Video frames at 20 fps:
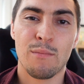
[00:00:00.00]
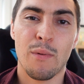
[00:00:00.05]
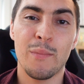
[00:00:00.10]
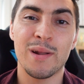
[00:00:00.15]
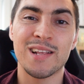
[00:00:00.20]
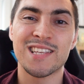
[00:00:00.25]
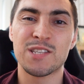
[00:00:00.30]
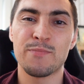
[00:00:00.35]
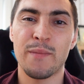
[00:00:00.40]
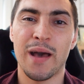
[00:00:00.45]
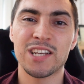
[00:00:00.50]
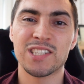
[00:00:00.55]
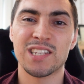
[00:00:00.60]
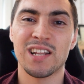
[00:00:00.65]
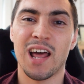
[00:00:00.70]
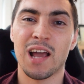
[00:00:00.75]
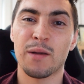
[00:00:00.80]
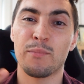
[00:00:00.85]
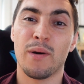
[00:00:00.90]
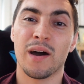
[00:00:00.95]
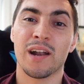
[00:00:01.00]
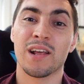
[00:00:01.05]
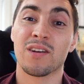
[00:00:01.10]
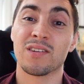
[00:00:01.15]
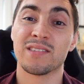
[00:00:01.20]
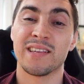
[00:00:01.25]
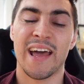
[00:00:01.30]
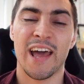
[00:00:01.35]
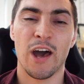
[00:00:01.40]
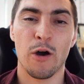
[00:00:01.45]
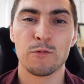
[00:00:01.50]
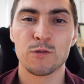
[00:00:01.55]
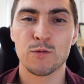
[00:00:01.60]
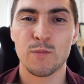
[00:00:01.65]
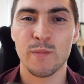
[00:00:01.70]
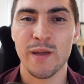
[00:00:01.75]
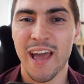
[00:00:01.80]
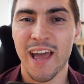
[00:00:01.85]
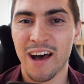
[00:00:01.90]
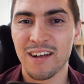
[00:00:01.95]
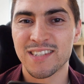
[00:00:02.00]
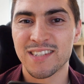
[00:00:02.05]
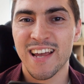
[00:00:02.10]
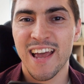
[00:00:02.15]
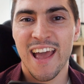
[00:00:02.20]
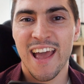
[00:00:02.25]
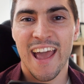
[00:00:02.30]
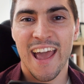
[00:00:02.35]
Remember to smash the like button because that helps me out,